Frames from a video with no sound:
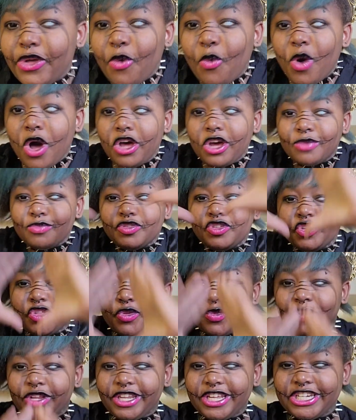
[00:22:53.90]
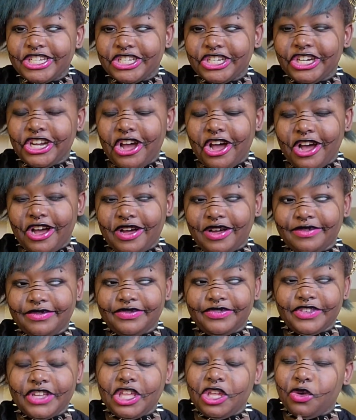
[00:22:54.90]
welcome to the religion
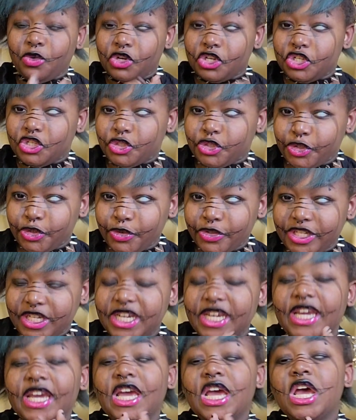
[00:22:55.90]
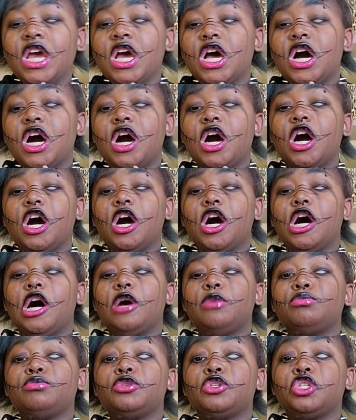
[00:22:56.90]
of yours truly.
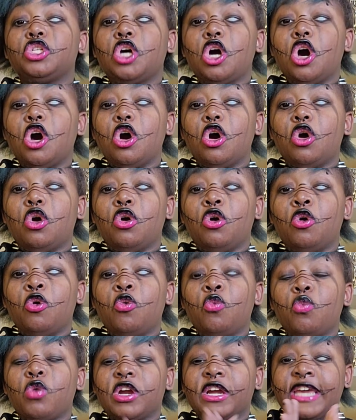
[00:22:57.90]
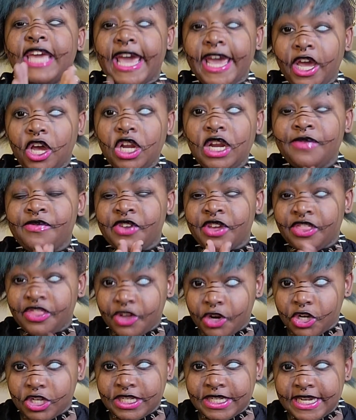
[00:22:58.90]
So we're gay on every
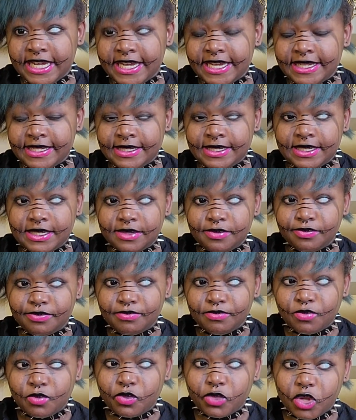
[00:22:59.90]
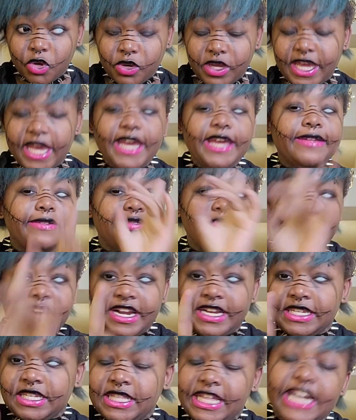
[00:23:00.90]
Thursdays. Okay,
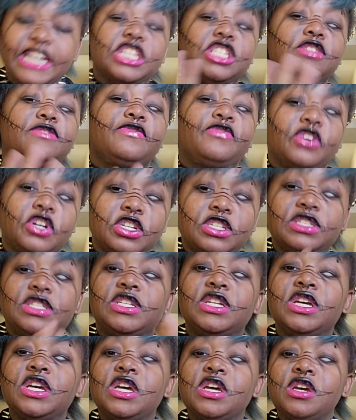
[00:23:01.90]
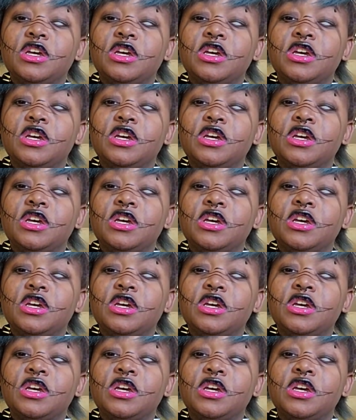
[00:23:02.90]
that is the first